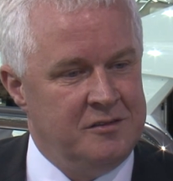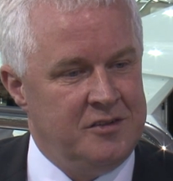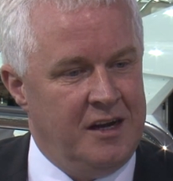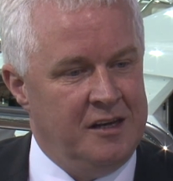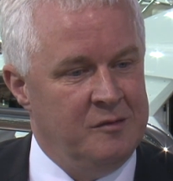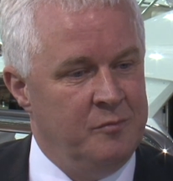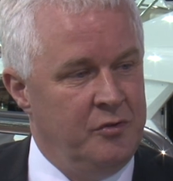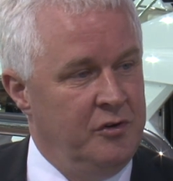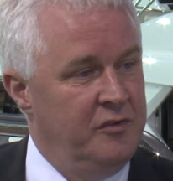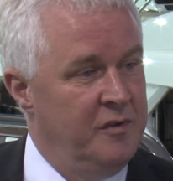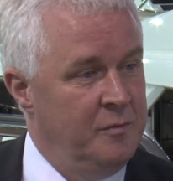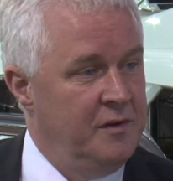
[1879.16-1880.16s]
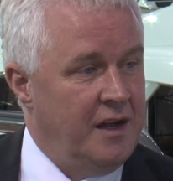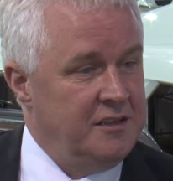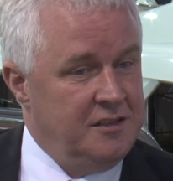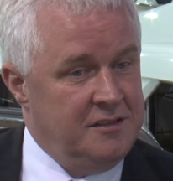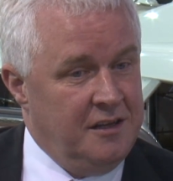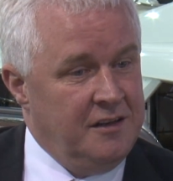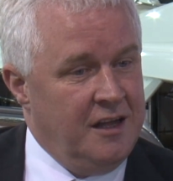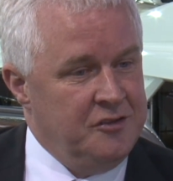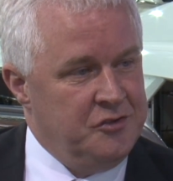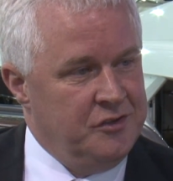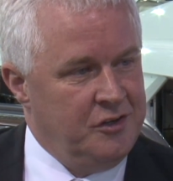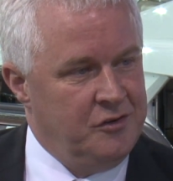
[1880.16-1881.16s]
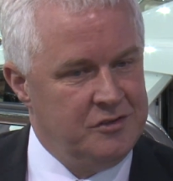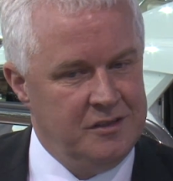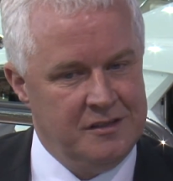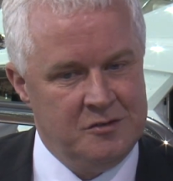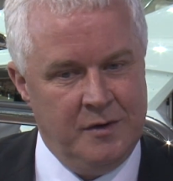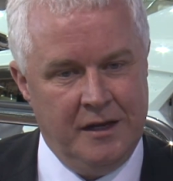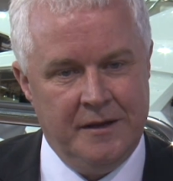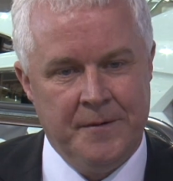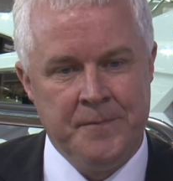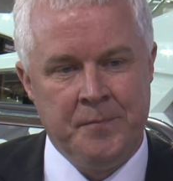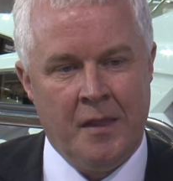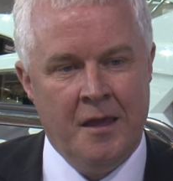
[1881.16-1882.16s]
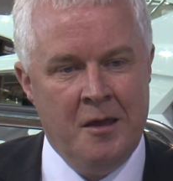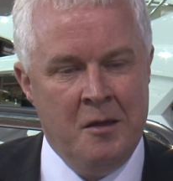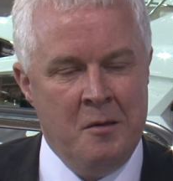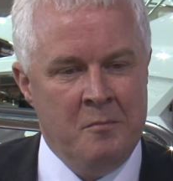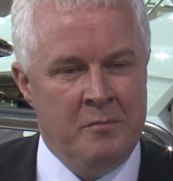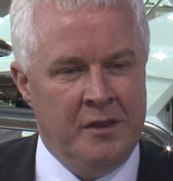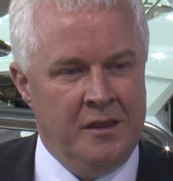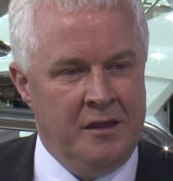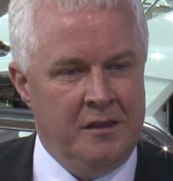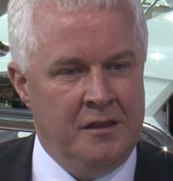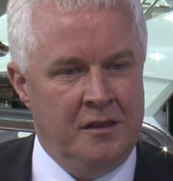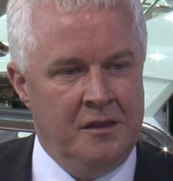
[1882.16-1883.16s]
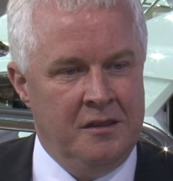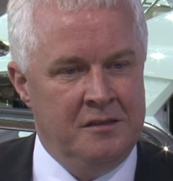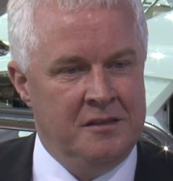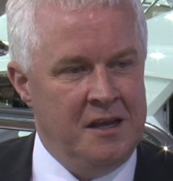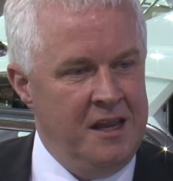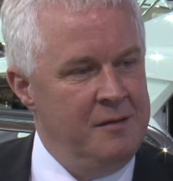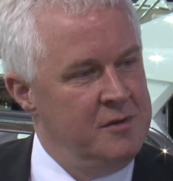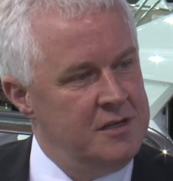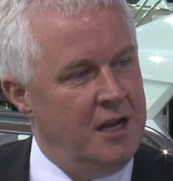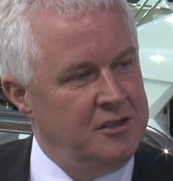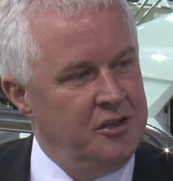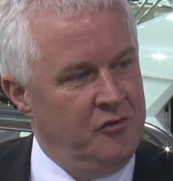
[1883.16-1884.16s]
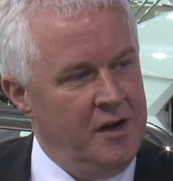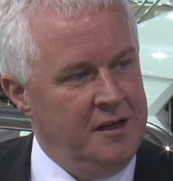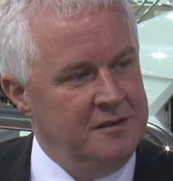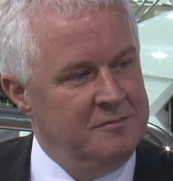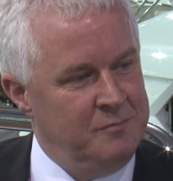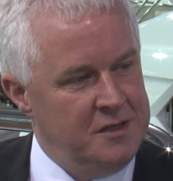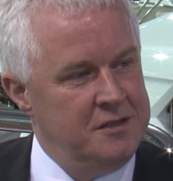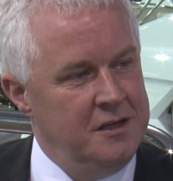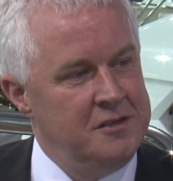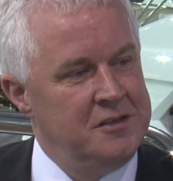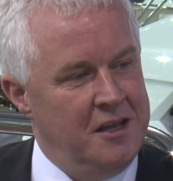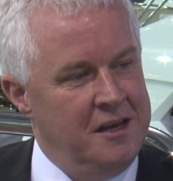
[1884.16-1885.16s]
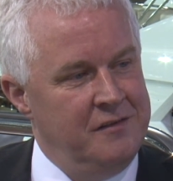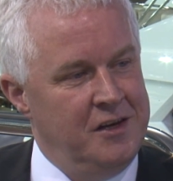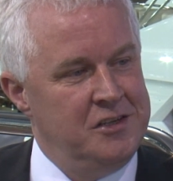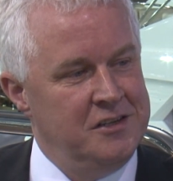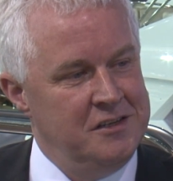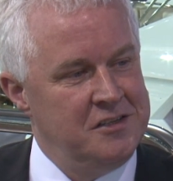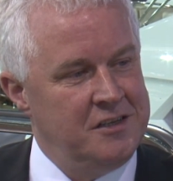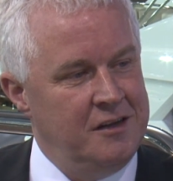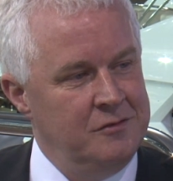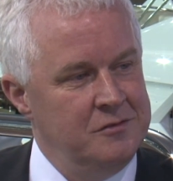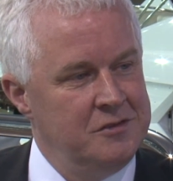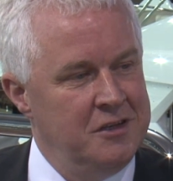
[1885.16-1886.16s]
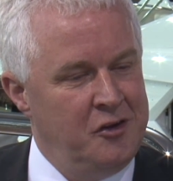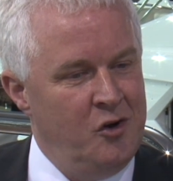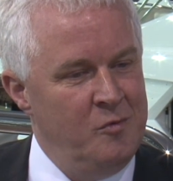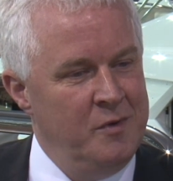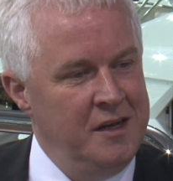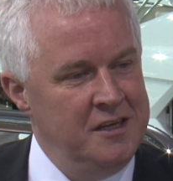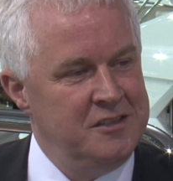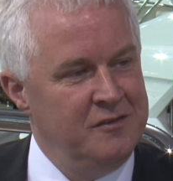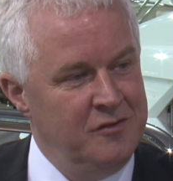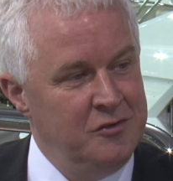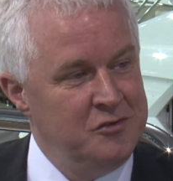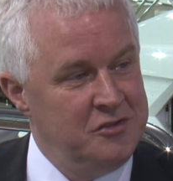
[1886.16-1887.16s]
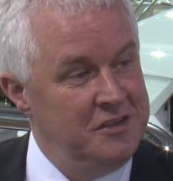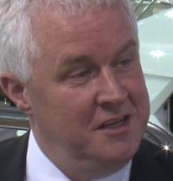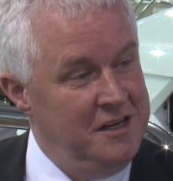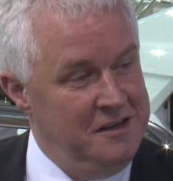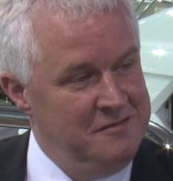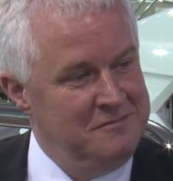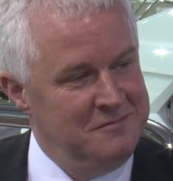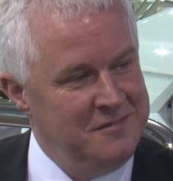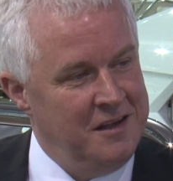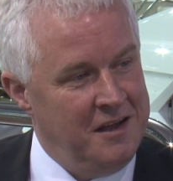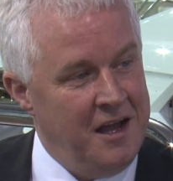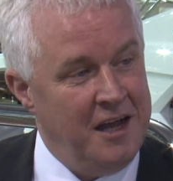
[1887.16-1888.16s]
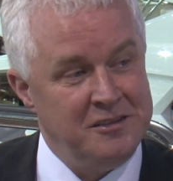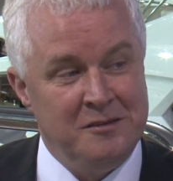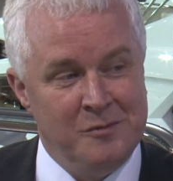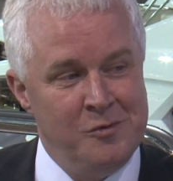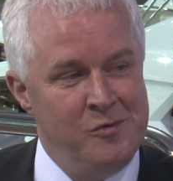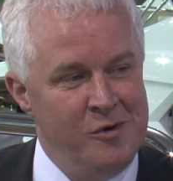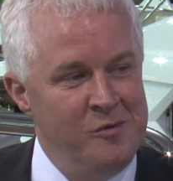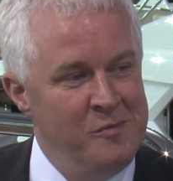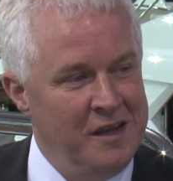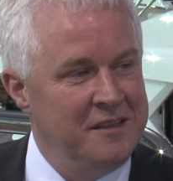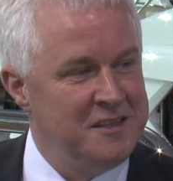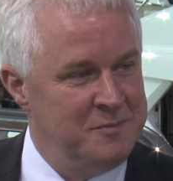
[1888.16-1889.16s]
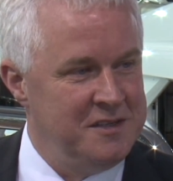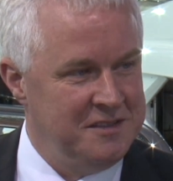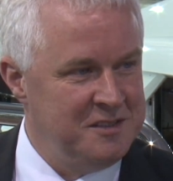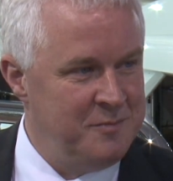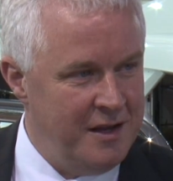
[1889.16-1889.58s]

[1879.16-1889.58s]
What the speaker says: try and improve, and we've actually done that during the course of this week. But the name is actually right, Business Innovation and Skills, and the combination of those three actually will what make this business